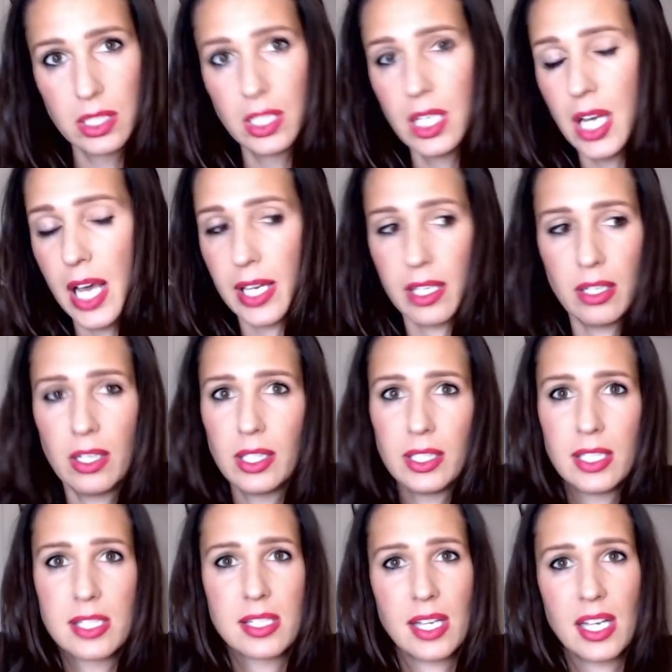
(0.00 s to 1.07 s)
I can hardly
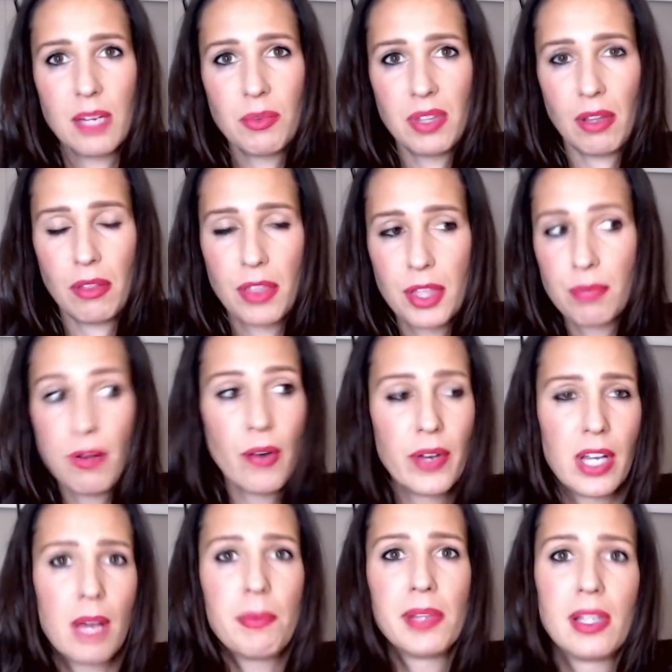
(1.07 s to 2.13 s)
say it without throwing
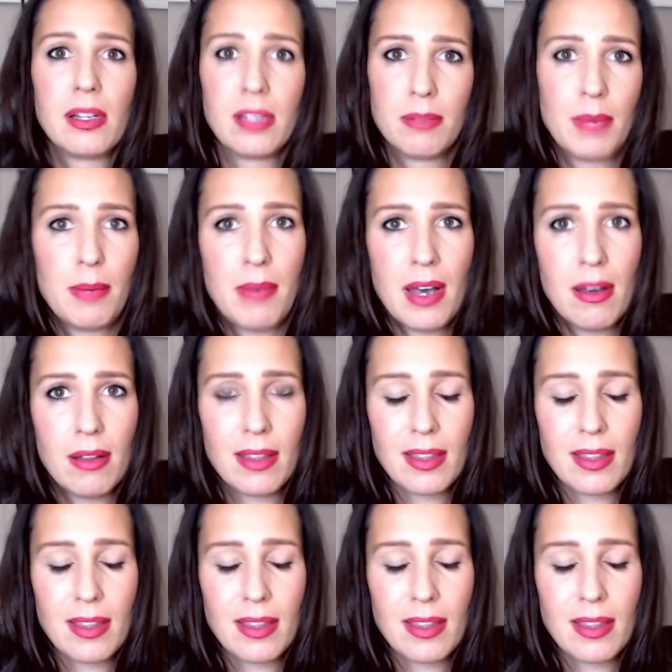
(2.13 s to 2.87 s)
up a little in my mouth.